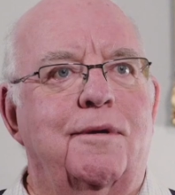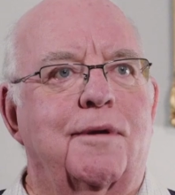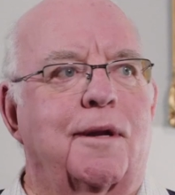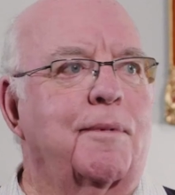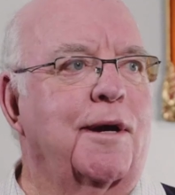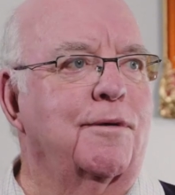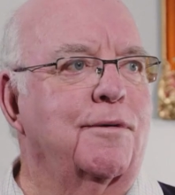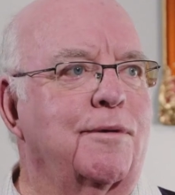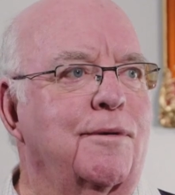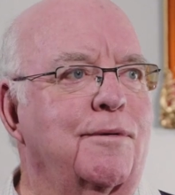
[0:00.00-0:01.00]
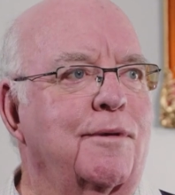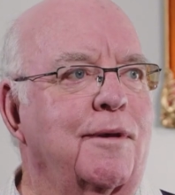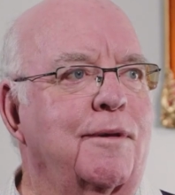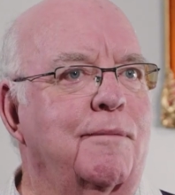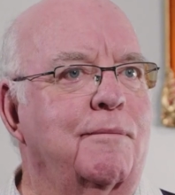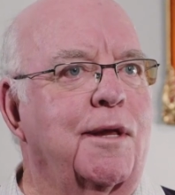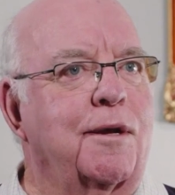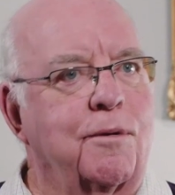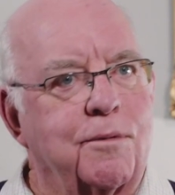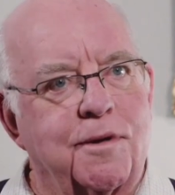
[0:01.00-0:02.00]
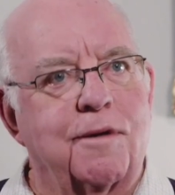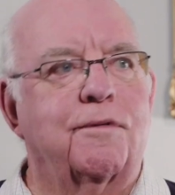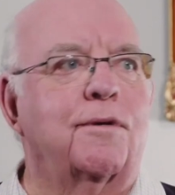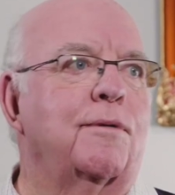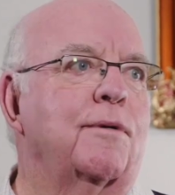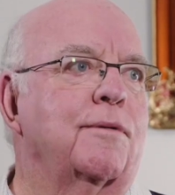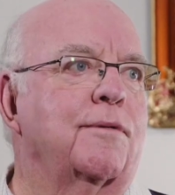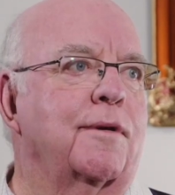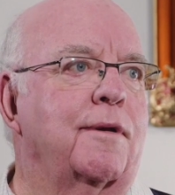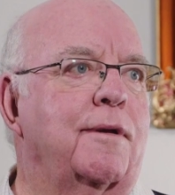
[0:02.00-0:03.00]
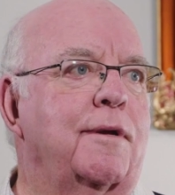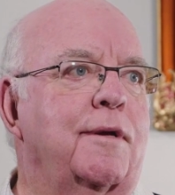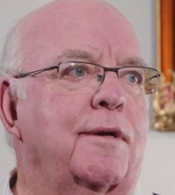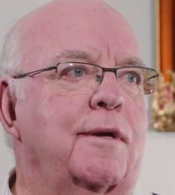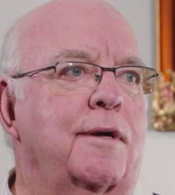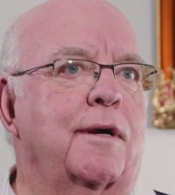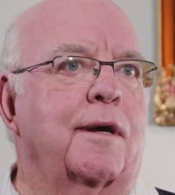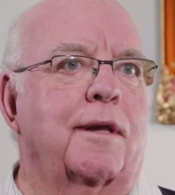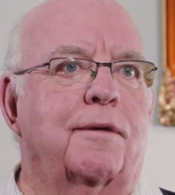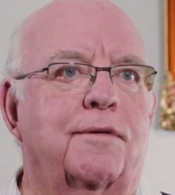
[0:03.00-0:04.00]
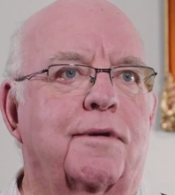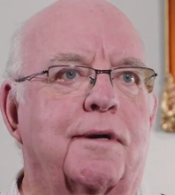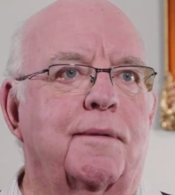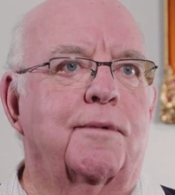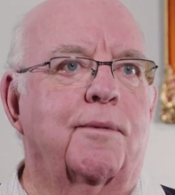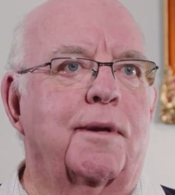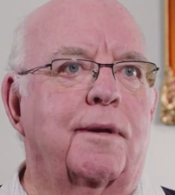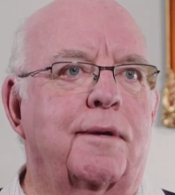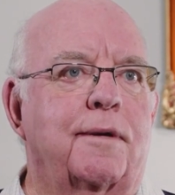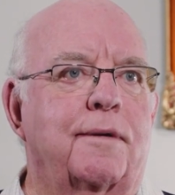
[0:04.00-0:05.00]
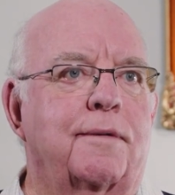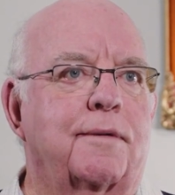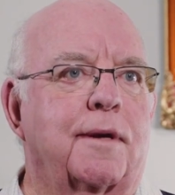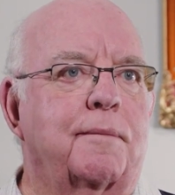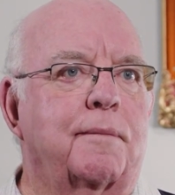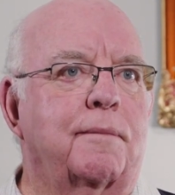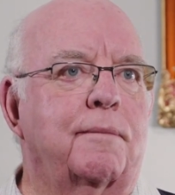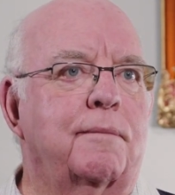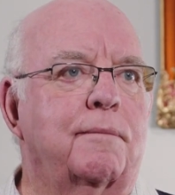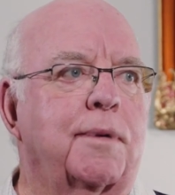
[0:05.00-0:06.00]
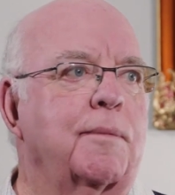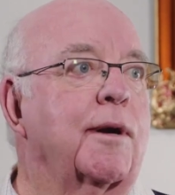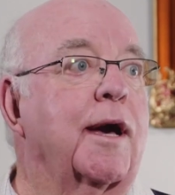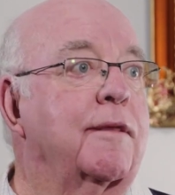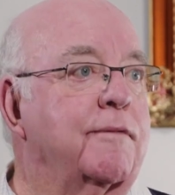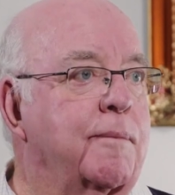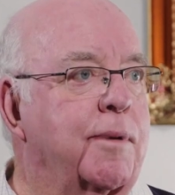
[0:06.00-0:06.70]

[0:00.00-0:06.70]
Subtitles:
celebrations, and then also funerals, and those times when there's people gather to